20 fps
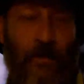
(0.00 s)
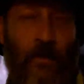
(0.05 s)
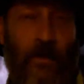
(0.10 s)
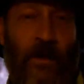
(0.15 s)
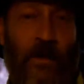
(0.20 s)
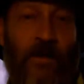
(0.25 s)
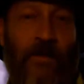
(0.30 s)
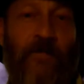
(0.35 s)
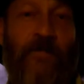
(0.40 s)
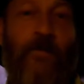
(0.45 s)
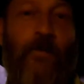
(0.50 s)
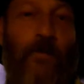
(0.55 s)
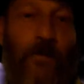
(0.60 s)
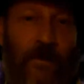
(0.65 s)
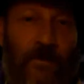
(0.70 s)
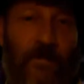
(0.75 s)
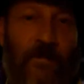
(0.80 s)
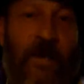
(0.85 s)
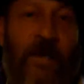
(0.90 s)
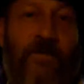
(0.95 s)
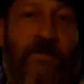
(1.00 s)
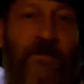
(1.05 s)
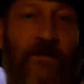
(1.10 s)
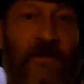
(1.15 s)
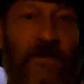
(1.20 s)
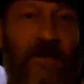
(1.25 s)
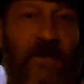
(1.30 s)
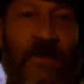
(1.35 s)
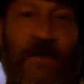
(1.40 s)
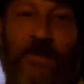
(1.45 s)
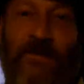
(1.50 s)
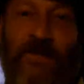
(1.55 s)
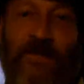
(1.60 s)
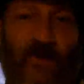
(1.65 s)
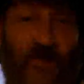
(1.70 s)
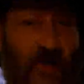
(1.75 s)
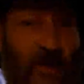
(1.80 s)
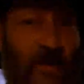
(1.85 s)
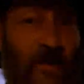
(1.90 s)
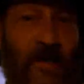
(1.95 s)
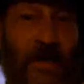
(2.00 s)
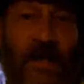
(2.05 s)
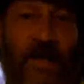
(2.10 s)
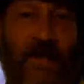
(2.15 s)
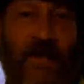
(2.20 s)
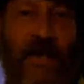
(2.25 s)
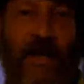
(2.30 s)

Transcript: One, of course, matrixing, just looks like